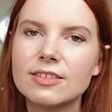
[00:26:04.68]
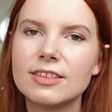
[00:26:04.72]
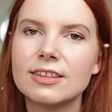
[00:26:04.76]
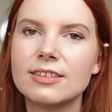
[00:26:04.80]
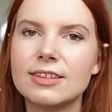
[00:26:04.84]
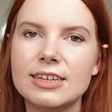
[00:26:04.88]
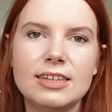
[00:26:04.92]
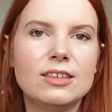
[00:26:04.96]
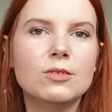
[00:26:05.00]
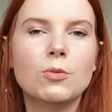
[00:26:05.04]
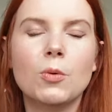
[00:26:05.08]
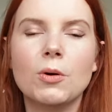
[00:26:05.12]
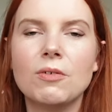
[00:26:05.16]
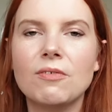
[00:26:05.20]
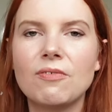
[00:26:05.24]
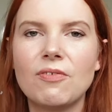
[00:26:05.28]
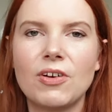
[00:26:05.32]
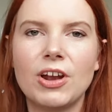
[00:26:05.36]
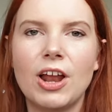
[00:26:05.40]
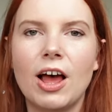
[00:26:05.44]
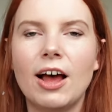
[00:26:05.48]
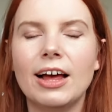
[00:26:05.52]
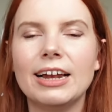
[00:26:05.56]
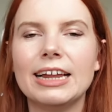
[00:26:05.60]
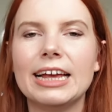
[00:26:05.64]
the season 1
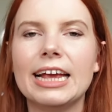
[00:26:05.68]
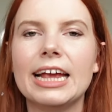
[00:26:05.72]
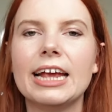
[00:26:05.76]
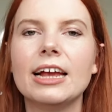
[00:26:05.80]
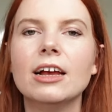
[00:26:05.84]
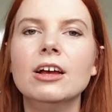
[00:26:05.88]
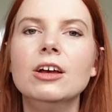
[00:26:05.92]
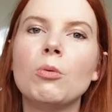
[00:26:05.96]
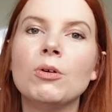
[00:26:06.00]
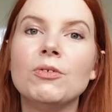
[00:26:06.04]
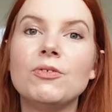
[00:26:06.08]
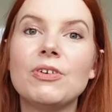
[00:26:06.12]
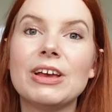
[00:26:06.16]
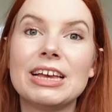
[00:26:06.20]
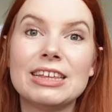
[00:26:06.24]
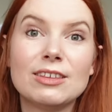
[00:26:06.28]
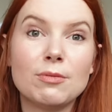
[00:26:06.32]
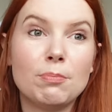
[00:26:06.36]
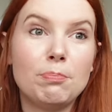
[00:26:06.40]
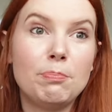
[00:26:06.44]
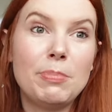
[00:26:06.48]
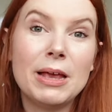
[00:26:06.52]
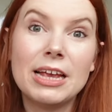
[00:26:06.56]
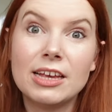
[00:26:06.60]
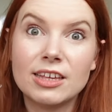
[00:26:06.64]
finale, with his
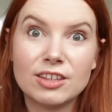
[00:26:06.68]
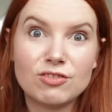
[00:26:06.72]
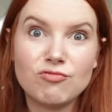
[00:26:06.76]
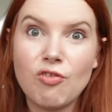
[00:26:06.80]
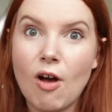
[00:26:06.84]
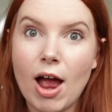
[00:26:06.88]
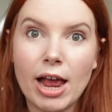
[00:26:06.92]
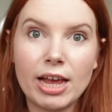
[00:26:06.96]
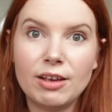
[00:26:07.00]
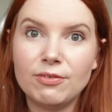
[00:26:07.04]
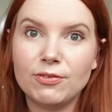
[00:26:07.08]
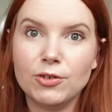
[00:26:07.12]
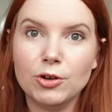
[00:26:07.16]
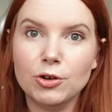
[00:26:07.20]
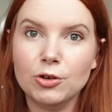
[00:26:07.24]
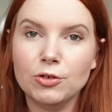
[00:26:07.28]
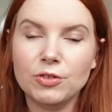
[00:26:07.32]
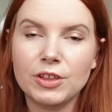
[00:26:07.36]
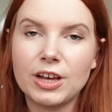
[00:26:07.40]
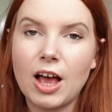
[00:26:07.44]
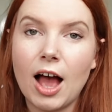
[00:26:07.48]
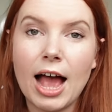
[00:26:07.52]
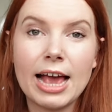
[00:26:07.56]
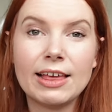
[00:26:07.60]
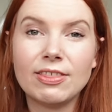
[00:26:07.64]
biggest rival,
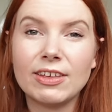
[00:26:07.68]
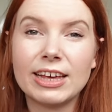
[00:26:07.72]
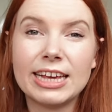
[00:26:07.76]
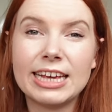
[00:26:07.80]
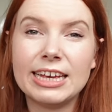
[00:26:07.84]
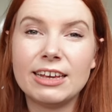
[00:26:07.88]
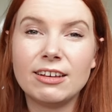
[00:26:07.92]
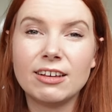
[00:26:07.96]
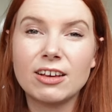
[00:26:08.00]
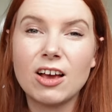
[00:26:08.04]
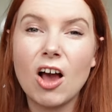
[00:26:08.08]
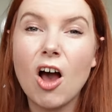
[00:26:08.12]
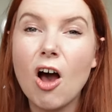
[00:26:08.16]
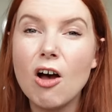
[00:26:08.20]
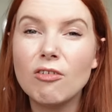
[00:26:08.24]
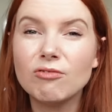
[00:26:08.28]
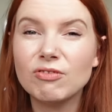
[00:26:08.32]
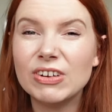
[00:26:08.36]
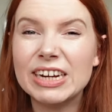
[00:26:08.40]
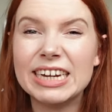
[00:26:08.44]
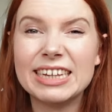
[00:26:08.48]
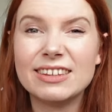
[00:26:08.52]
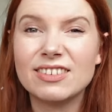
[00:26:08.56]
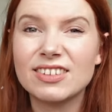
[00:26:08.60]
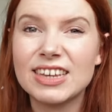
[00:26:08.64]
the guy that he can't
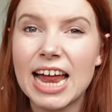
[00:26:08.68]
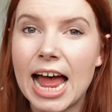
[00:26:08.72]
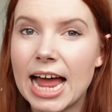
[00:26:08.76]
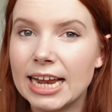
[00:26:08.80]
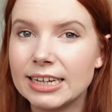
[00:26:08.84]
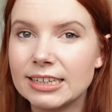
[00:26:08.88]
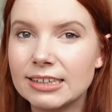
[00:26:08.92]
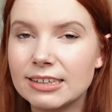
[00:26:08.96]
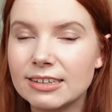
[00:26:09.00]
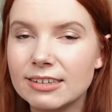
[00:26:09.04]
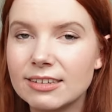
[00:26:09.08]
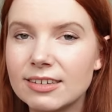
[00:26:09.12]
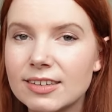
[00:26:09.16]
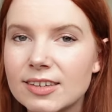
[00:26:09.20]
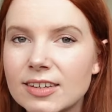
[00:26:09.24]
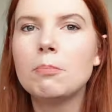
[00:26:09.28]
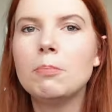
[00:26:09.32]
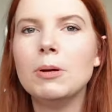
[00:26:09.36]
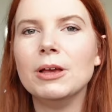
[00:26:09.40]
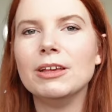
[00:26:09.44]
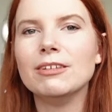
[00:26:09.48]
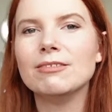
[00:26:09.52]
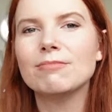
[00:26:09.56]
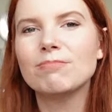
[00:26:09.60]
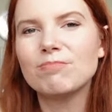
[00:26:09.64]
really stand,
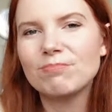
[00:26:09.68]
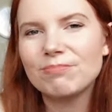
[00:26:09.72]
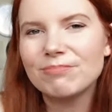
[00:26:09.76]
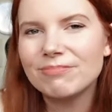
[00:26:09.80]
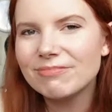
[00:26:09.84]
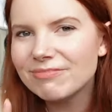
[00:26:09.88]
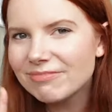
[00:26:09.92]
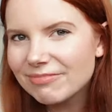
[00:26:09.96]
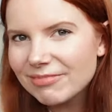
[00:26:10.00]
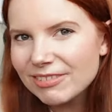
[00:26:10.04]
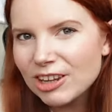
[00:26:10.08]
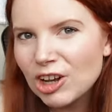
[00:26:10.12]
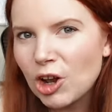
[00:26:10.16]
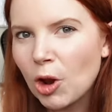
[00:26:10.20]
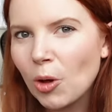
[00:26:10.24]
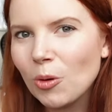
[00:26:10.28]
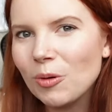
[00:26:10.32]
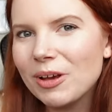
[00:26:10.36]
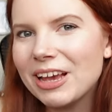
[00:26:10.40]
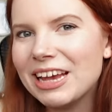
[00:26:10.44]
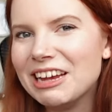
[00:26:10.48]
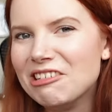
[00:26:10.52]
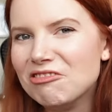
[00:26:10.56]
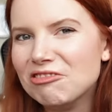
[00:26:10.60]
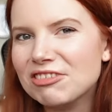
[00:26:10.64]
but
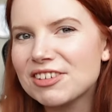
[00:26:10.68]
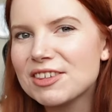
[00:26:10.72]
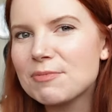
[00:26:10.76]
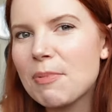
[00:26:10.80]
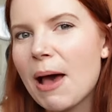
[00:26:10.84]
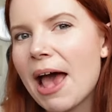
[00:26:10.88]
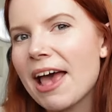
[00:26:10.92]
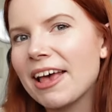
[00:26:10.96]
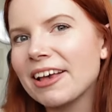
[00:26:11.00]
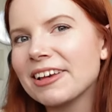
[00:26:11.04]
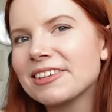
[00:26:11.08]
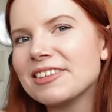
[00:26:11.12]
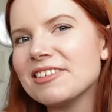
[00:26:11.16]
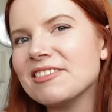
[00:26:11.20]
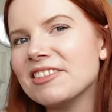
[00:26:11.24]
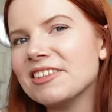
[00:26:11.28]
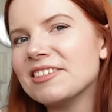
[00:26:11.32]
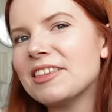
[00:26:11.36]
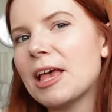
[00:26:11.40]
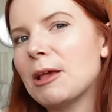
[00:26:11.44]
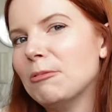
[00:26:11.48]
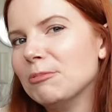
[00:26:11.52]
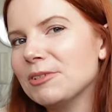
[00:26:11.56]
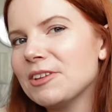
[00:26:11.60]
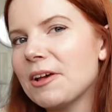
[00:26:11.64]
low-key respects at the
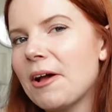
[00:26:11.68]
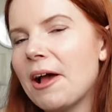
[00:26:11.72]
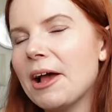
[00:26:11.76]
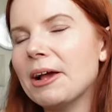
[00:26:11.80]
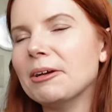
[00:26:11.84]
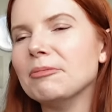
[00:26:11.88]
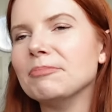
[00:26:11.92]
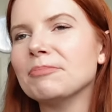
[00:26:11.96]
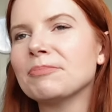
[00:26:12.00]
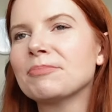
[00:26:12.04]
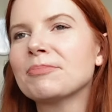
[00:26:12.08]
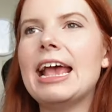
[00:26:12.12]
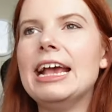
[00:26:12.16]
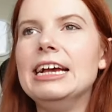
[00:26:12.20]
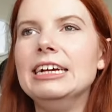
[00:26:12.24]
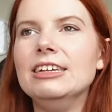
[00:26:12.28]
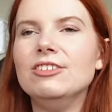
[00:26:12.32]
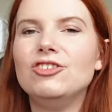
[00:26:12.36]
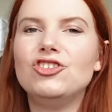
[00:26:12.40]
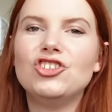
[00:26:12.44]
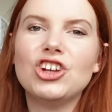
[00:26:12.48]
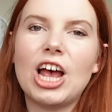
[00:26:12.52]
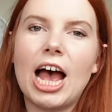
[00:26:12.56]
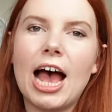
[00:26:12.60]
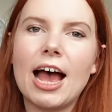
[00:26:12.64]
same time,
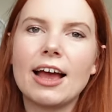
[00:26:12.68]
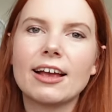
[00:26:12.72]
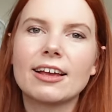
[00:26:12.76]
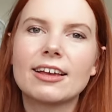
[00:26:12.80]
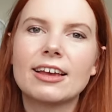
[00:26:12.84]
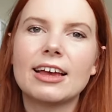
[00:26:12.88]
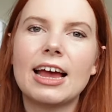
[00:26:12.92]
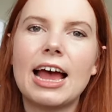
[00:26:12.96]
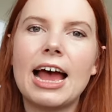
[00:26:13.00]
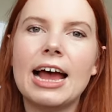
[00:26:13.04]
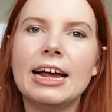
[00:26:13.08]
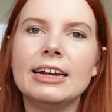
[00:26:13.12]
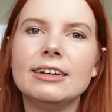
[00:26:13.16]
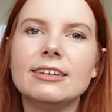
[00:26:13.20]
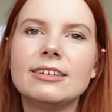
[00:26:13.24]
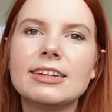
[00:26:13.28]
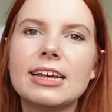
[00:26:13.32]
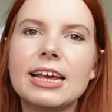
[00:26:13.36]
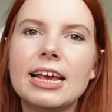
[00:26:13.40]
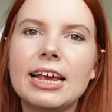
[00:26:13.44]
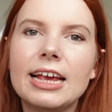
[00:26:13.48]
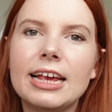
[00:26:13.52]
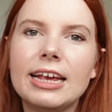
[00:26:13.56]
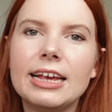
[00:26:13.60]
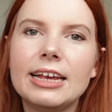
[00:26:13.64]
is Jack. And
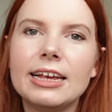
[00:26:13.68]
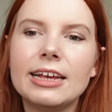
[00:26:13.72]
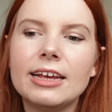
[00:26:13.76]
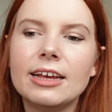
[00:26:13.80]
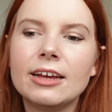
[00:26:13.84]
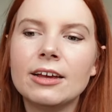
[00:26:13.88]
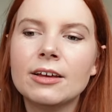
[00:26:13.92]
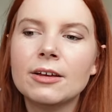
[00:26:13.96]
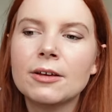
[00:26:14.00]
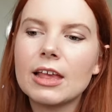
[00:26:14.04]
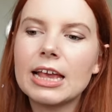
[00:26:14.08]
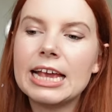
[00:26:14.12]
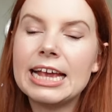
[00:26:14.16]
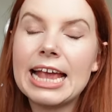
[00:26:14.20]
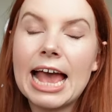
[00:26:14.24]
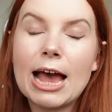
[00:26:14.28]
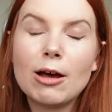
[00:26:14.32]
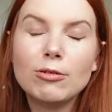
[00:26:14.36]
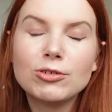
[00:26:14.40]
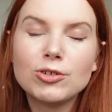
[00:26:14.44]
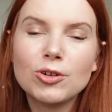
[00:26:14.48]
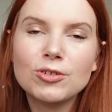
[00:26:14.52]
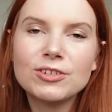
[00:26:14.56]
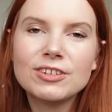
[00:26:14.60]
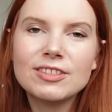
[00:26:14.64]
he
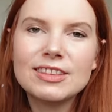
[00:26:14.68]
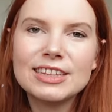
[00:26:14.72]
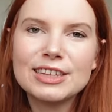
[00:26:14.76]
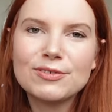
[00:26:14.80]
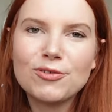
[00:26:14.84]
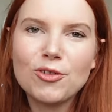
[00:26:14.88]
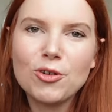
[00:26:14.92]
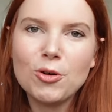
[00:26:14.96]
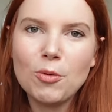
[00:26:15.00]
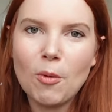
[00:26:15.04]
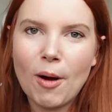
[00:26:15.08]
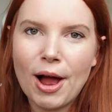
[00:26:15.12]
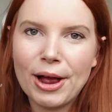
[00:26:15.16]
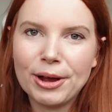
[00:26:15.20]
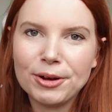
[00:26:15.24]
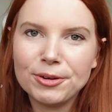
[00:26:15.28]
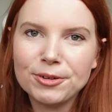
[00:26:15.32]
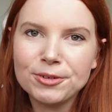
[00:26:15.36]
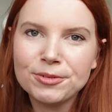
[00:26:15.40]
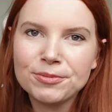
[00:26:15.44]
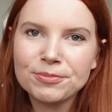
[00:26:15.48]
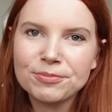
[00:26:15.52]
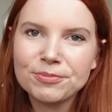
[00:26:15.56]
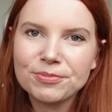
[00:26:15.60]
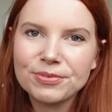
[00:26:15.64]
held on to this for a
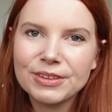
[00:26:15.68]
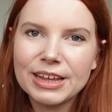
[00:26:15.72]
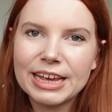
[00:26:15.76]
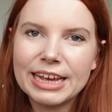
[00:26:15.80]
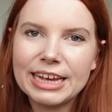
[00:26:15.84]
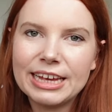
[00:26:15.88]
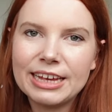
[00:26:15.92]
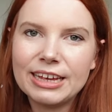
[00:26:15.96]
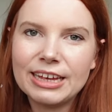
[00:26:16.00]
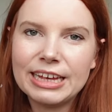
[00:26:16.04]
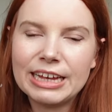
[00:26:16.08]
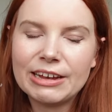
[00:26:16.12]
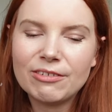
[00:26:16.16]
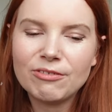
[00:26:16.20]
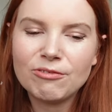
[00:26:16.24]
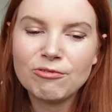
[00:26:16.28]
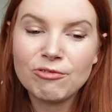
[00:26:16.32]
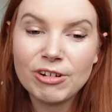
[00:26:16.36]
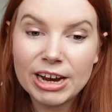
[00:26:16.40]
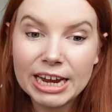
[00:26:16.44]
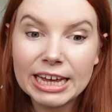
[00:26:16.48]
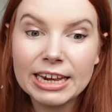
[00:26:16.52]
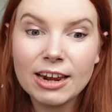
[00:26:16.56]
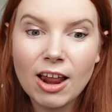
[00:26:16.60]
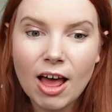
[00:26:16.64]
while. He
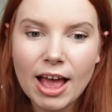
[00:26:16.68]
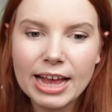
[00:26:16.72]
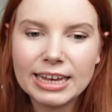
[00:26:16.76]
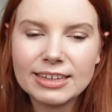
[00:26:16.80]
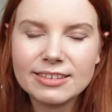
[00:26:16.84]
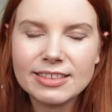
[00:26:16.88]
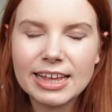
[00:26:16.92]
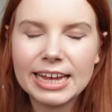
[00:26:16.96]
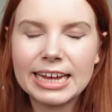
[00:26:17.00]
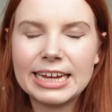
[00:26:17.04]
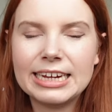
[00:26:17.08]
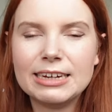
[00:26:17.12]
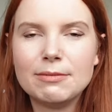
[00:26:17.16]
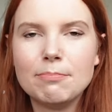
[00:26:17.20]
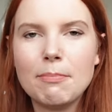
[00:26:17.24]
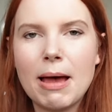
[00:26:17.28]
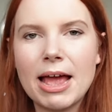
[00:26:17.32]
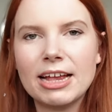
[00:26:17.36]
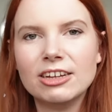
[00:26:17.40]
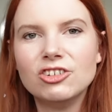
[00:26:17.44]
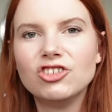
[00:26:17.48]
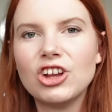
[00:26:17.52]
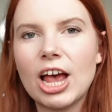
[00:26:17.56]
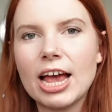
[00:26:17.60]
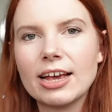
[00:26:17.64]
realised that he'd
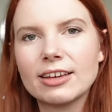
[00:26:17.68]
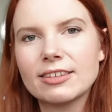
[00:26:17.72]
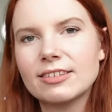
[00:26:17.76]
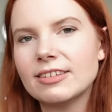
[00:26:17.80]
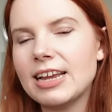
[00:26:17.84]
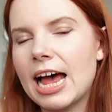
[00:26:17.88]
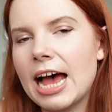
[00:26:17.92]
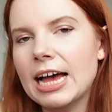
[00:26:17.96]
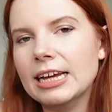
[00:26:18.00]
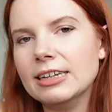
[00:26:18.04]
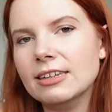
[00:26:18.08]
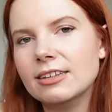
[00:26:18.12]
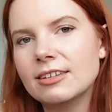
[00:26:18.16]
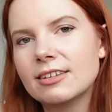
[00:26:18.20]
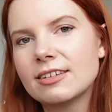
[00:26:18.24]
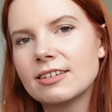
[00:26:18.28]
met Jack's dad